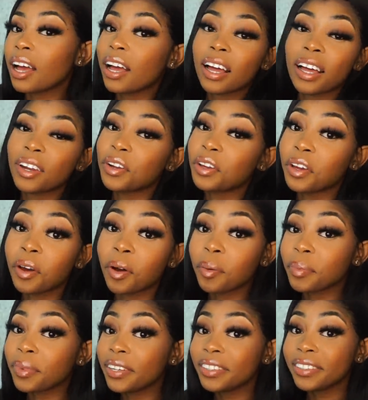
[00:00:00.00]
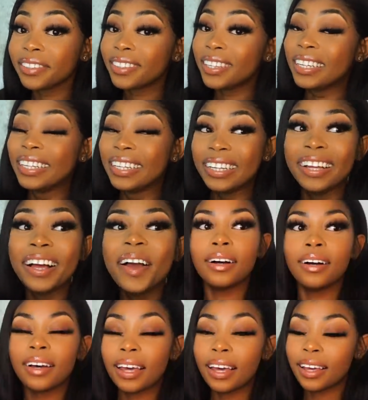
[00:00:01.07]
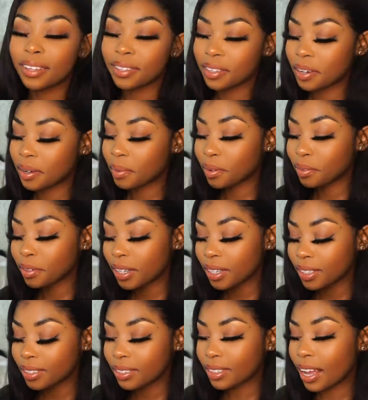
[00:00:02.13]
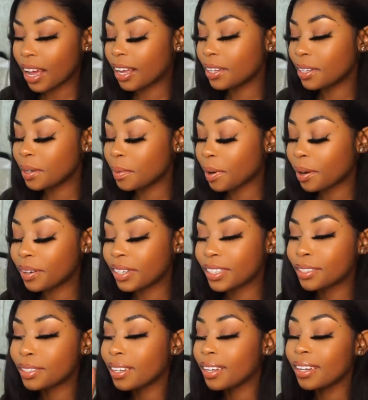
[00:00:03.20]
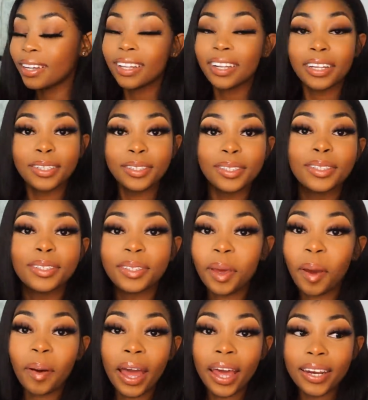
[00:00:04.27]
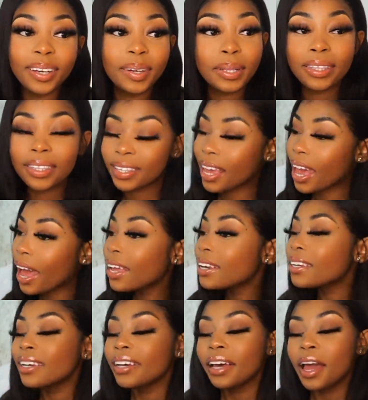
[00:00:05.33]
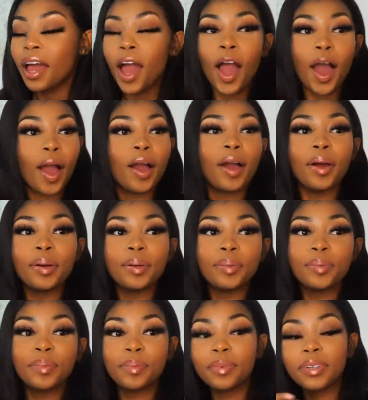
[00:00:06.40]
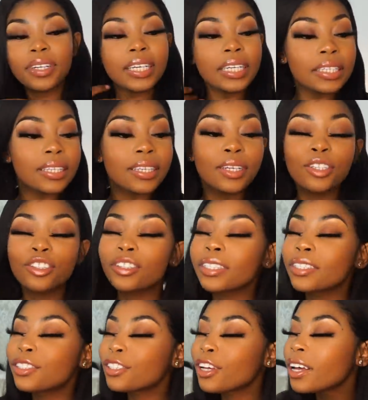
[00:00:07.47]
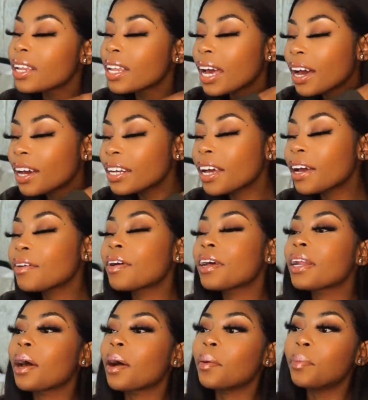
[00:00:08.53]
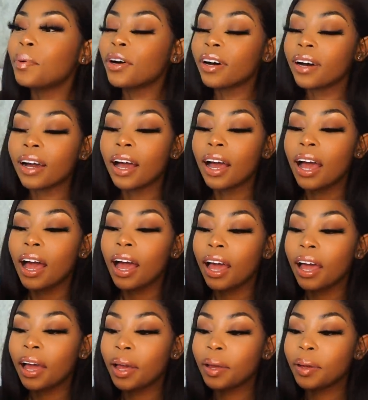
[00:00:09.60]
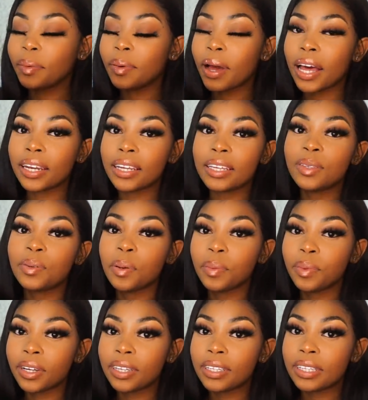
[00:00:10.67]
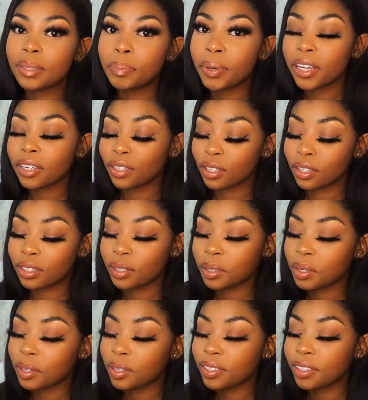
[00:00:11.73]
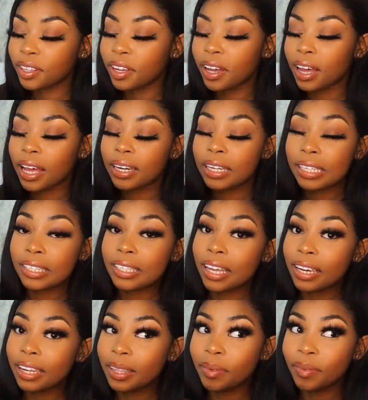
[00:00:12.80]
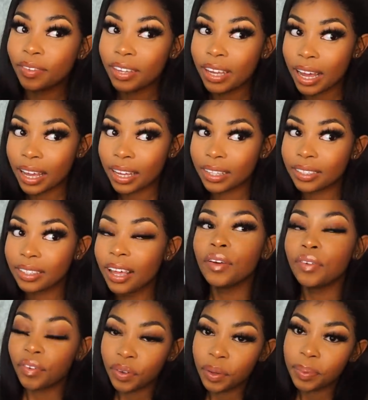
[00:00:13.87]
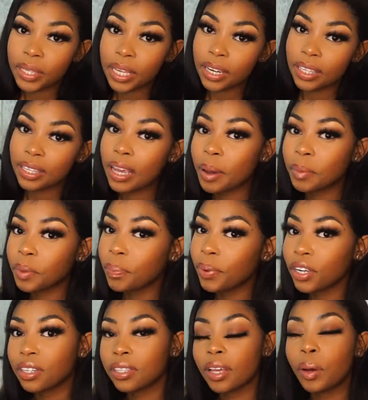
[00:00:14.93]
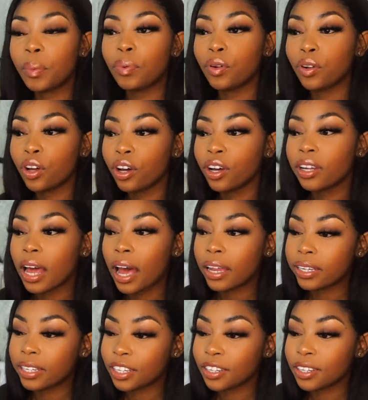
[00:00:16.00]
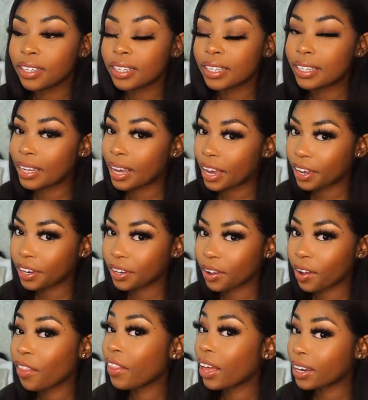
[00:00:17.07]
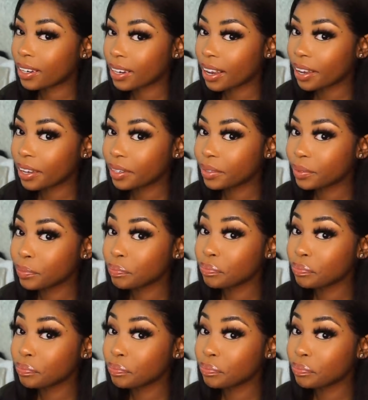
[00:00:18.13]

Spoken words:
I know you got me. Okay, so my phone had low battery, so let's just go ahead and do this again. It's literally so late at night right now, but I need to upload these pictures soon, so I need to edit them for you guys. 50% of the time, the pictures that I upload, I didn't take on that day.